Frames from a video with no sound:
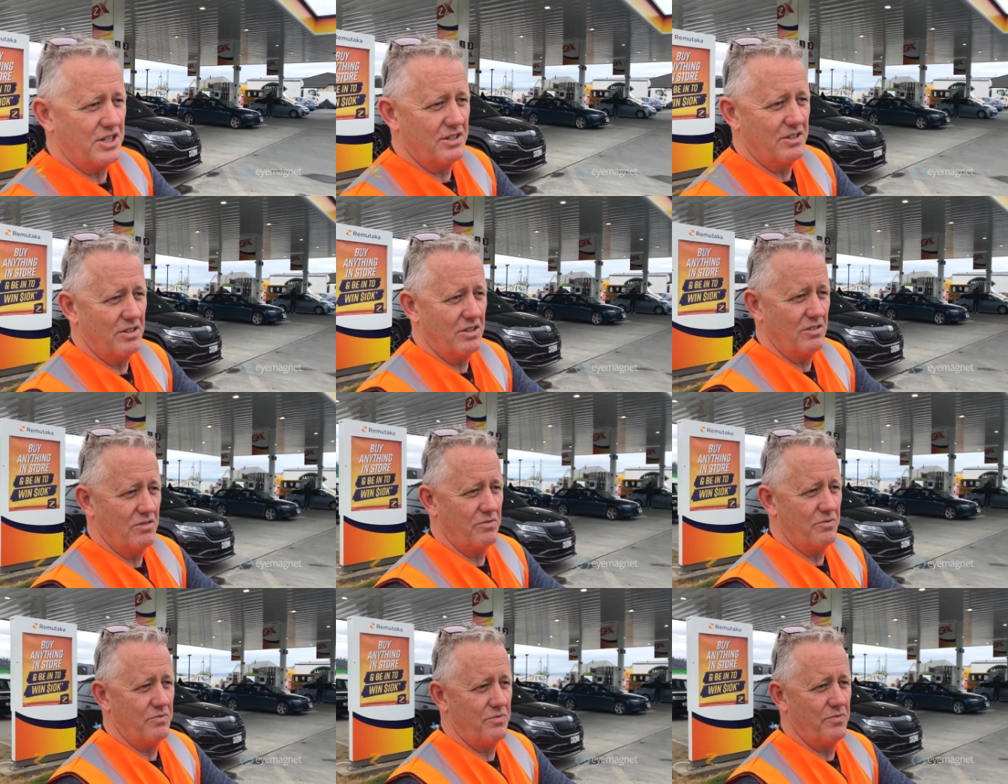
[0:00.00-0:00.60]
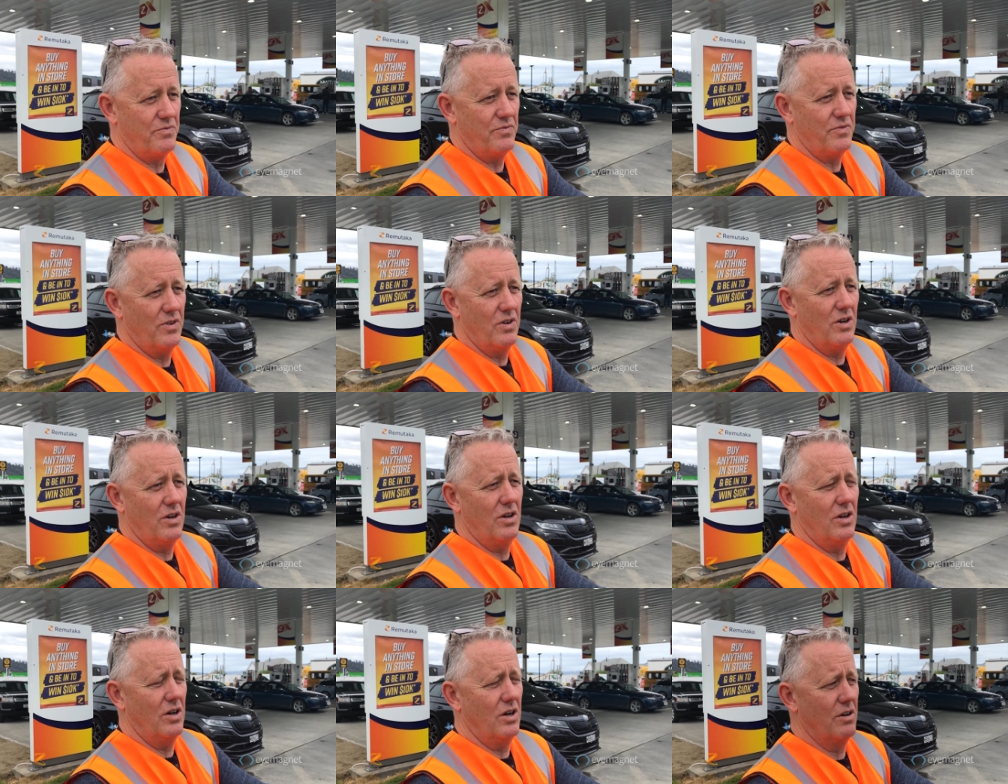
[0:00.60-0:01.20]

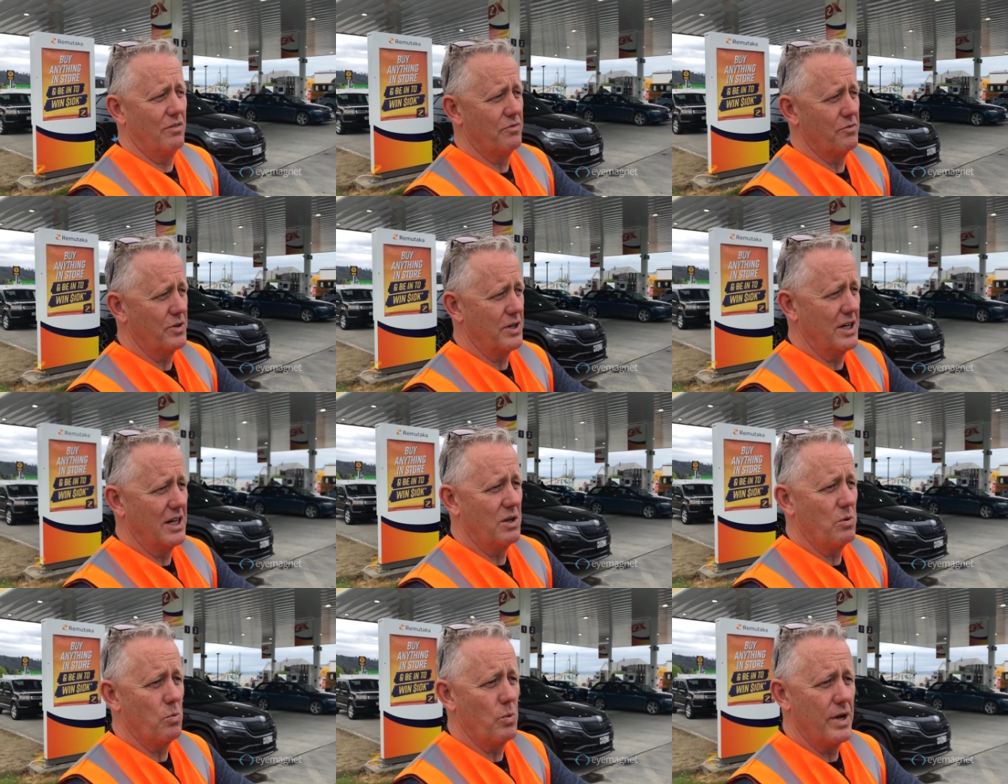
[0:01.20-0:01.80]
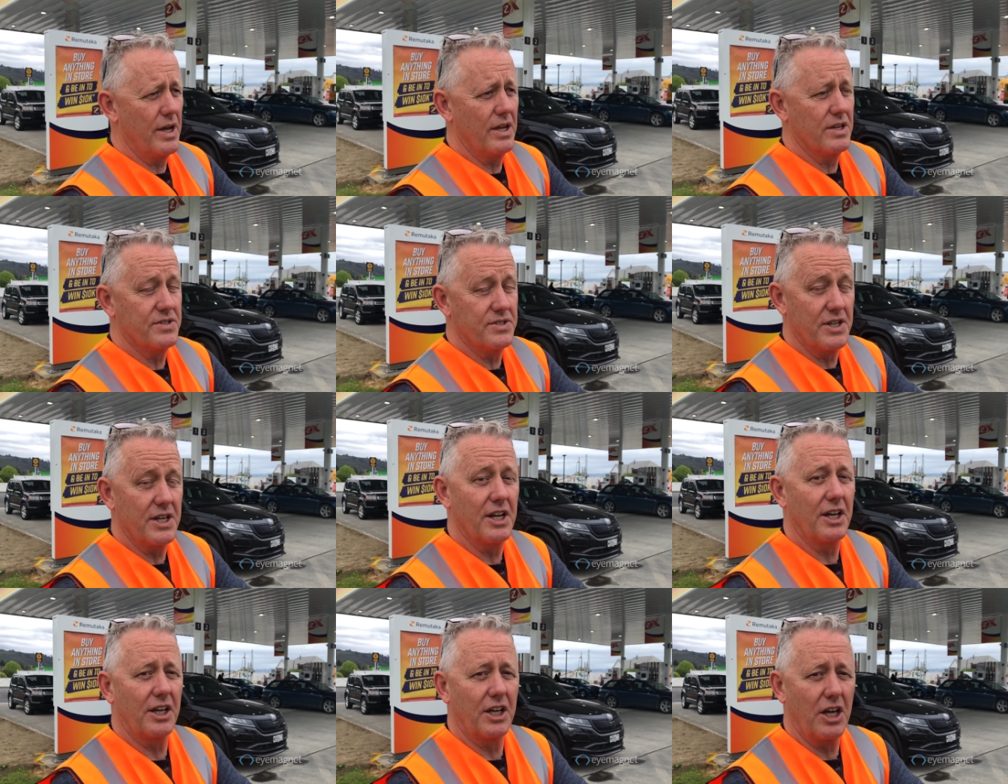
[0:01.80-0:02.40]
of really where Z
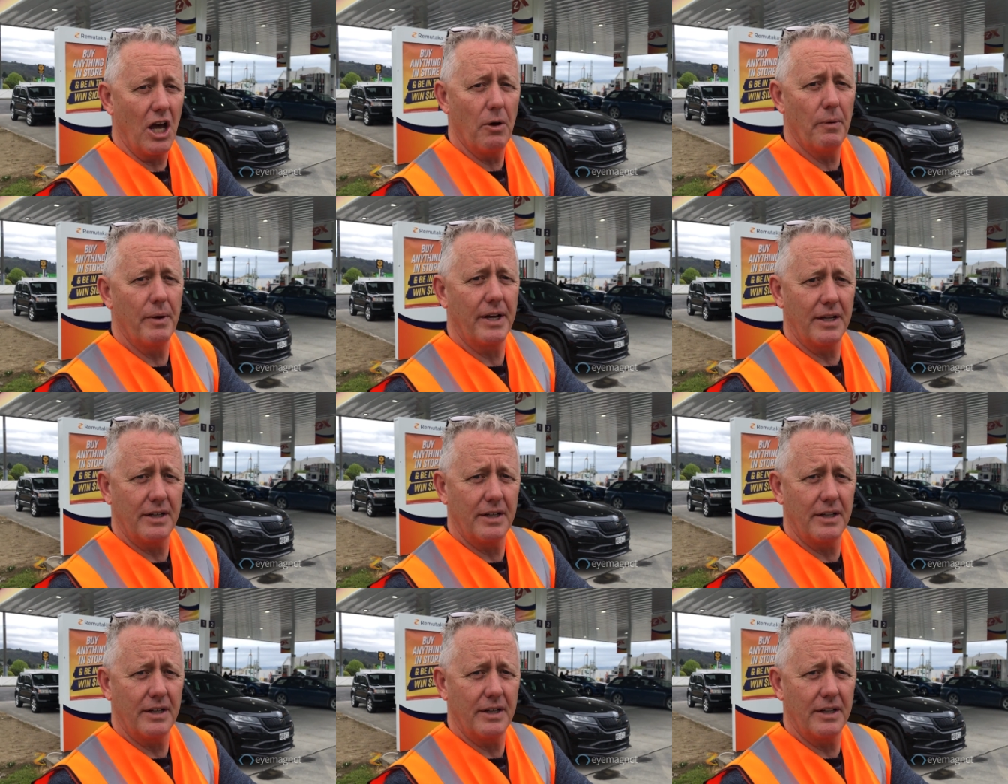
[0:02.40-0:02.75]
are going